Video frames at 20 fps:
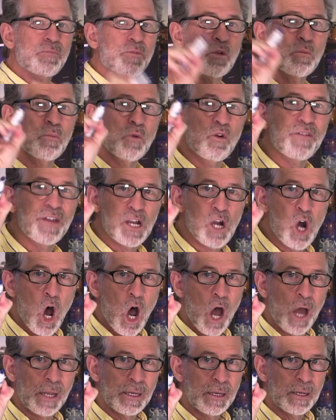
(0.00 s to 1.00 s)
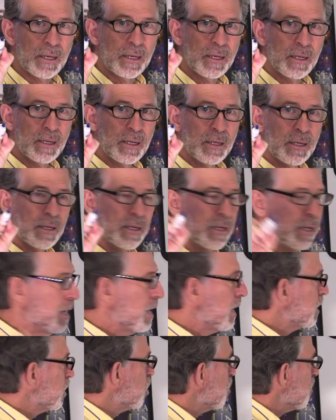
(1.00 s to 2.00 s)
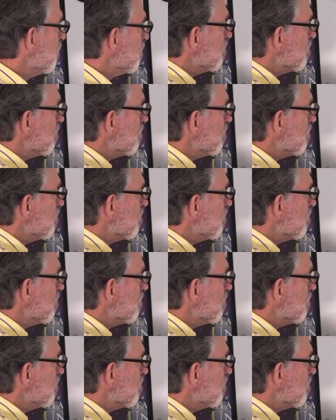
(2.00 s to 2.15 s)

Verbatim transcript: to moving on. You